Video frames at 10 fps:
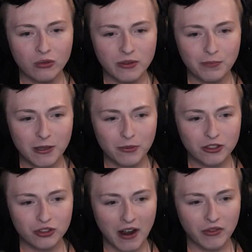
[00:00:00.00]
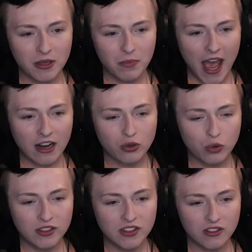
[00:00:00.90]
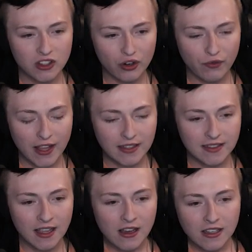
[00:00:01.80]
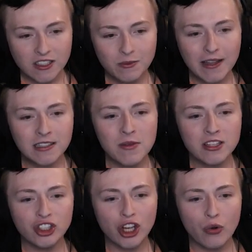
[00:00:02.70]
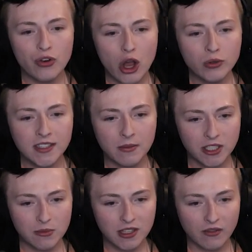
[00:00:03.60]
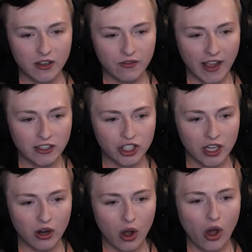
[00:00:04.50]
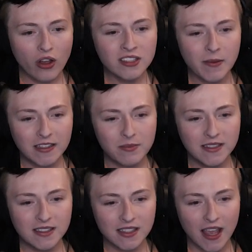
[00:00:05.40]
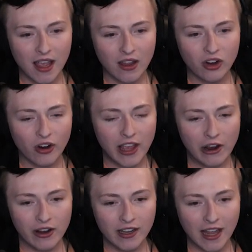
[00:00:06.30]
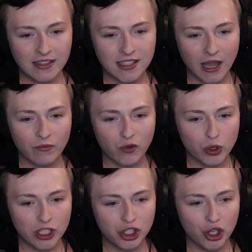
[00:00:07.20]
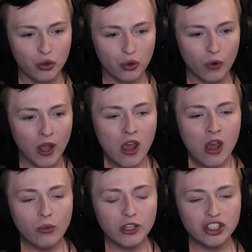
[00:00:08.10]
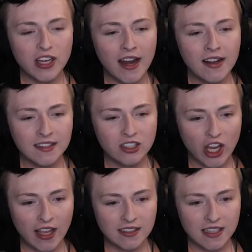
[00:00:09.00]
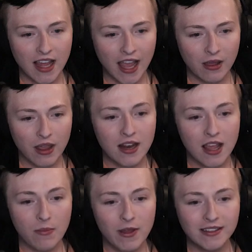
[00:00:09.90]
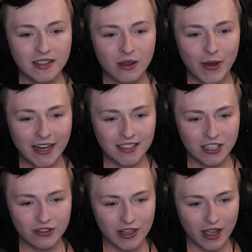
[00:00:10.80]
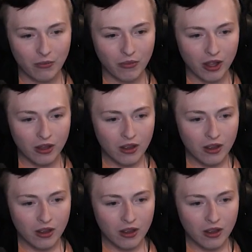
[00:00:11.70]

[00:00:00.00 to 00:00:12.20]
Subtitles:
with peepers traveling back towards the surface. Specimens show no symptoms of infection. All specimens scanned are carrying enzyme 42, which data suggest inhibits the bacterium.